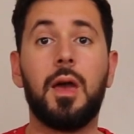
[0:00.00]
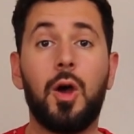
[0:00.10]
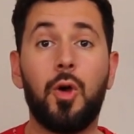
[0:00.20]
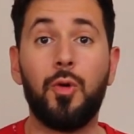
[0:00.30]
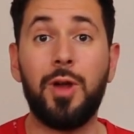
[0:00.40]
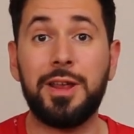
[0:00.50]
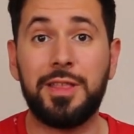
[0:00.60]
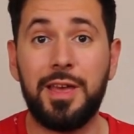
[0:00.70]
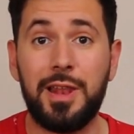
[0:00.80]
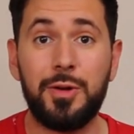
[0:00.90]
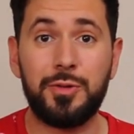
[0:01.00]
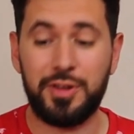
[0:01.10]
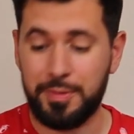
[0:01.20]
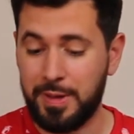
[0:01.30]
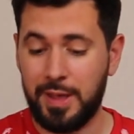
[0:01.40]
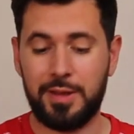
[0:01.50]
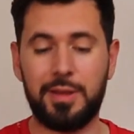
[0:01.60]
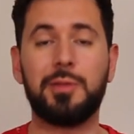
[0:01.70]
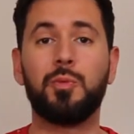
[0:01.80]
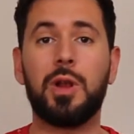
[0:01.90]
Alright, hello gentlemen
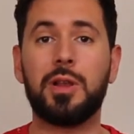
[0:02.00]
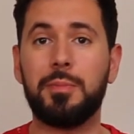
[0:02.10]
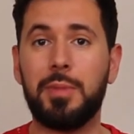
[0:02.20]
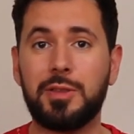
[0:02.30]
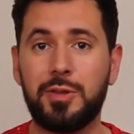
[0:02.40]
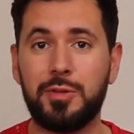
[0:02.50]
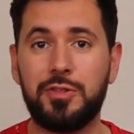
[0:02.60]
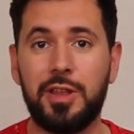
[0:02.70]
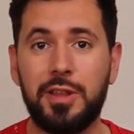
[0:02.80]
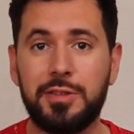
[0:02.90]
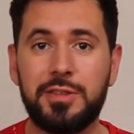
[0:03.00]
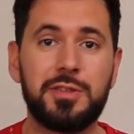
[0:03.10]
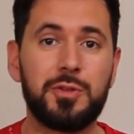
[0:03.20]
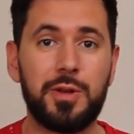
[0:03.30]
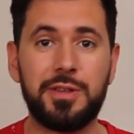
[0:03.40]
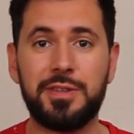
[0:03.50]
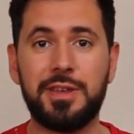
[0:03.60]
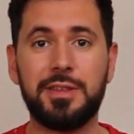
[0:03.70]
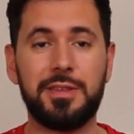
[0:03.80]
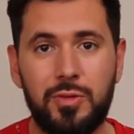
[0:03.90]
and welcome back to the channel. This is 20 Cent.